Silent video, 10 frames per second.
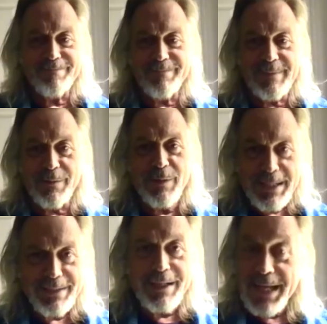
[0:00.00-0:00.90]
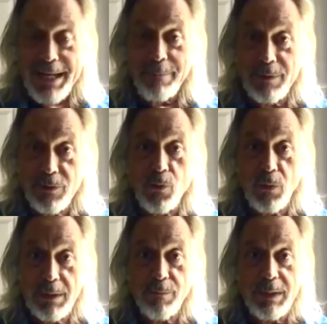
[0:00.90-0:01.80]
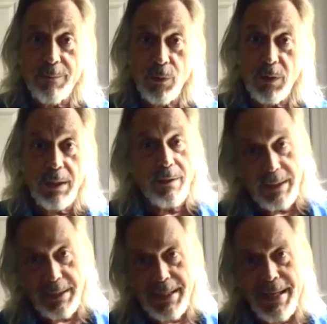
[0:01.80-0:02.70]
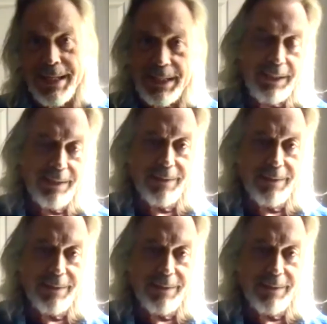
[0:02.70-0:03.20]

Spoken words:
thing that happens when people go like, "Hey,